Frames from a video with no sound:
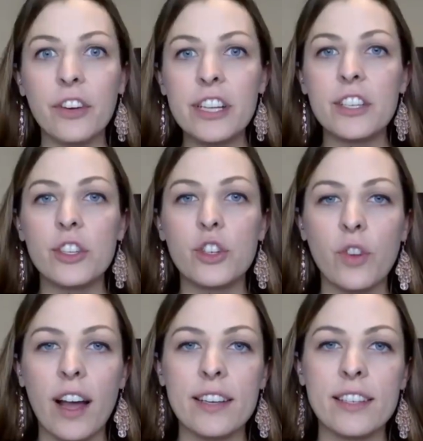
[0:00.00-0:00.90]
increased
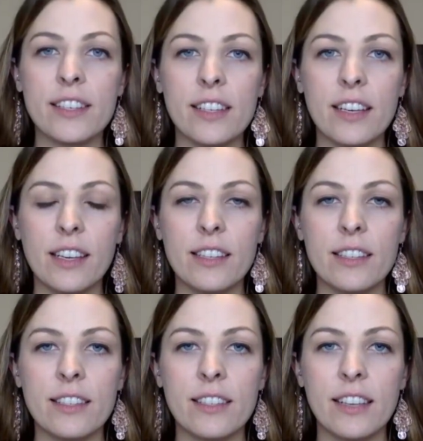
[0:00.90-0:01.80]
trust
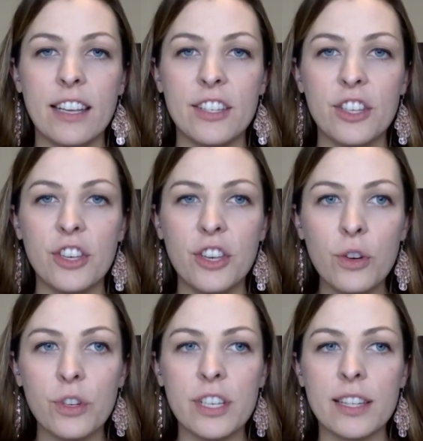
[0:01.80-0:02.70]
is
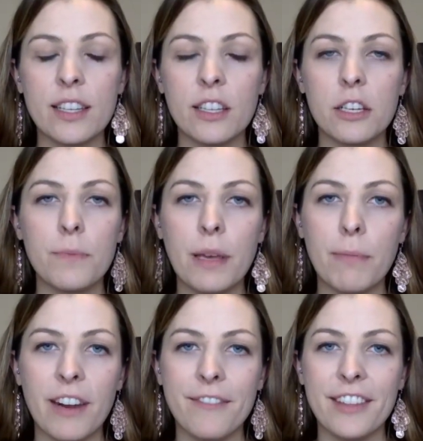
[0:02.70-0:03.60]
huge. That's such a big
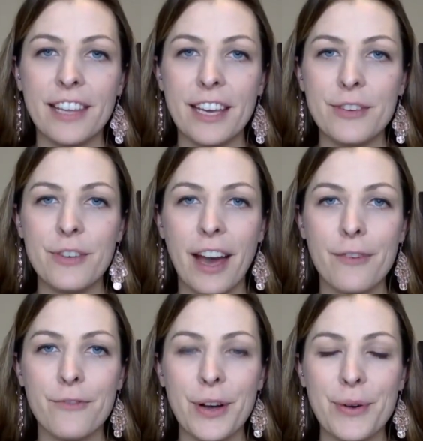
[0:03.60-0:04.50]
benefit that you get
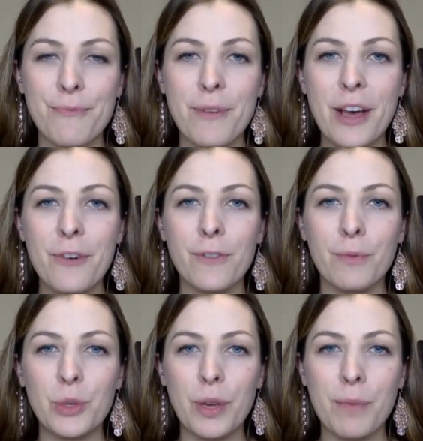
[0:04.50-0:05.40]
from
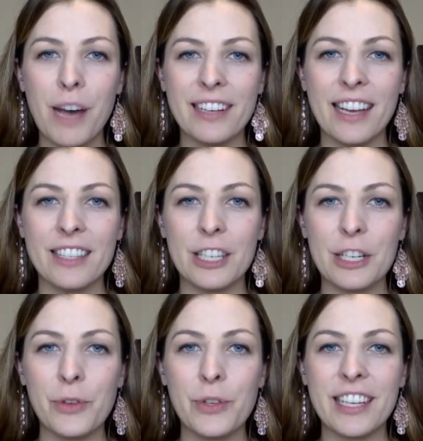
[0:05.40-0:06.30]
doing podcast
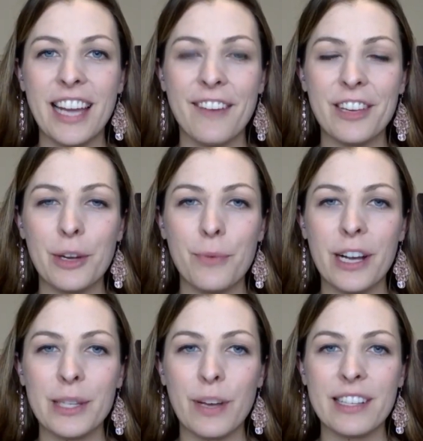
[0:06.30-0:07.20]
interviews and having your
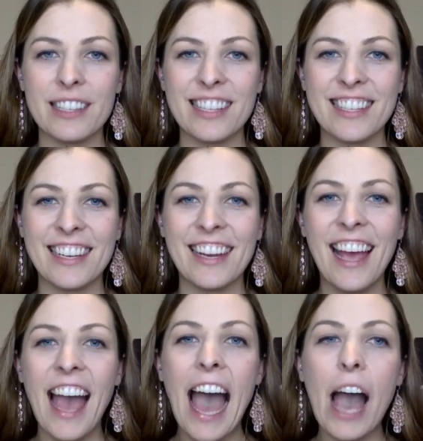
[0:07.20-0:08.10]
prospects listen.
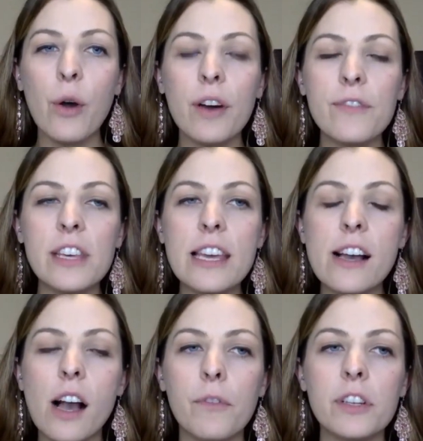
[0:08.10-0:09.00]
How have the
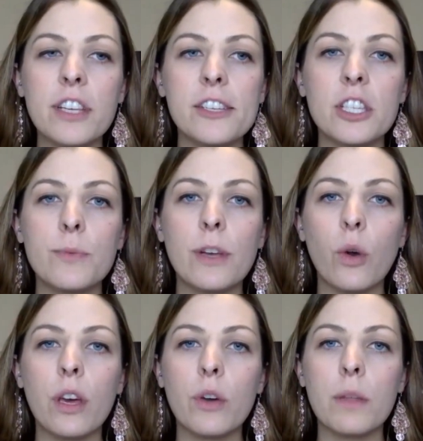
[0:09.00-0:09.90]
conversations been
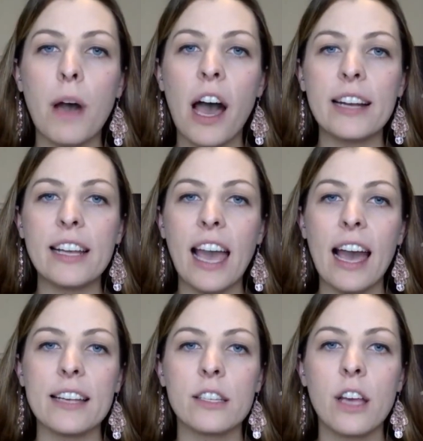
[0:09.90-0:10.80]
going with
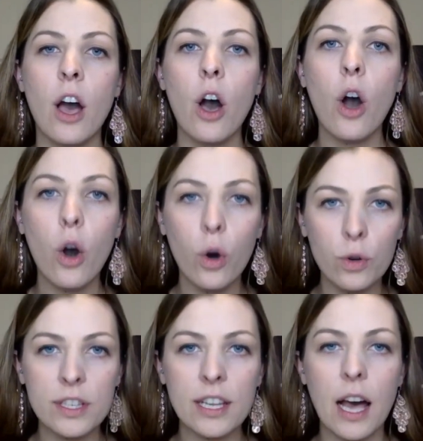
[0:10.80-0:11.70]
podcast
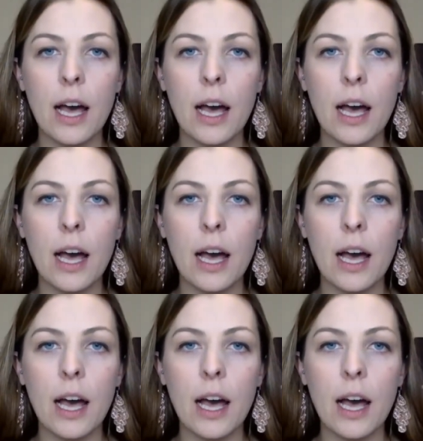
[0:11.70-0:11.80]
hosts?